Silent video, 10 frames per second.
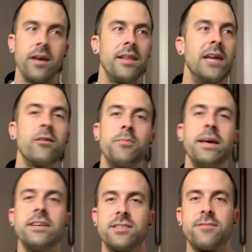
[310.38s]
That would
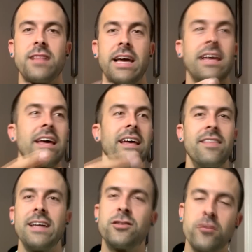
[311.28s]
be as if, like,
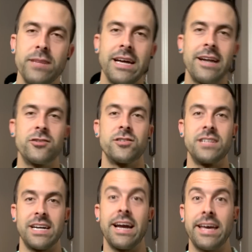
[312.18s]
they told me not interested
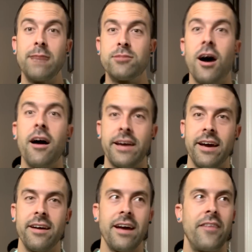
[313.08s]
and I keep
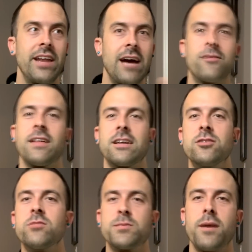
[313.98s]
talking. And then after like two
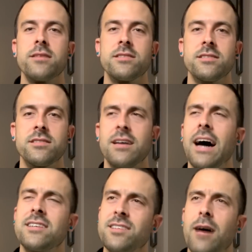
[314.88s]
responses,
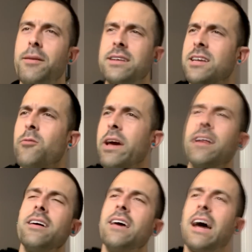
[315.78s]
I stop and I say, wait,
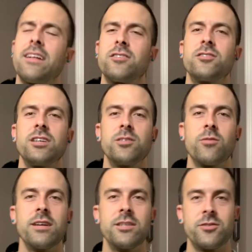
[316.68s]
I thought you said you
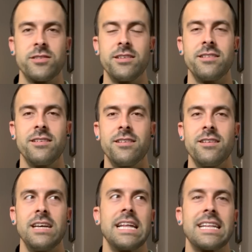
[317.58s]
weren't interested.
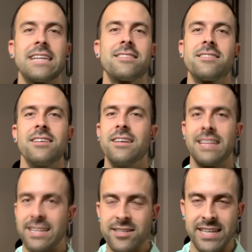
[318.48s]
Like that's,
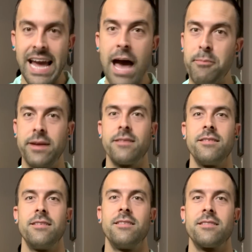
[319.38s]
that doesn't happen.
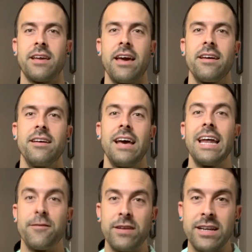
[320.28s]
Okay.
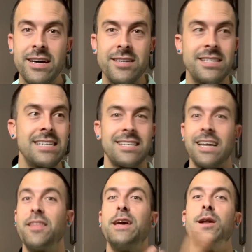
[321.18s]
And if it does, it's
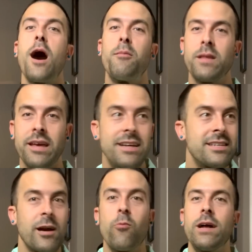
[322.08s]
like the anomaly. It's
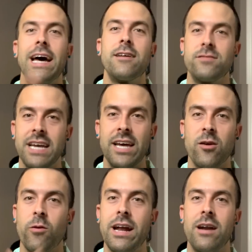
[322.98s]
like one out of 10 or
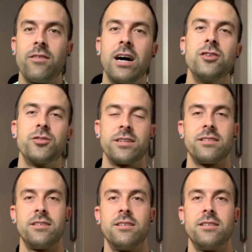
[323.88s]
one out of a hundred.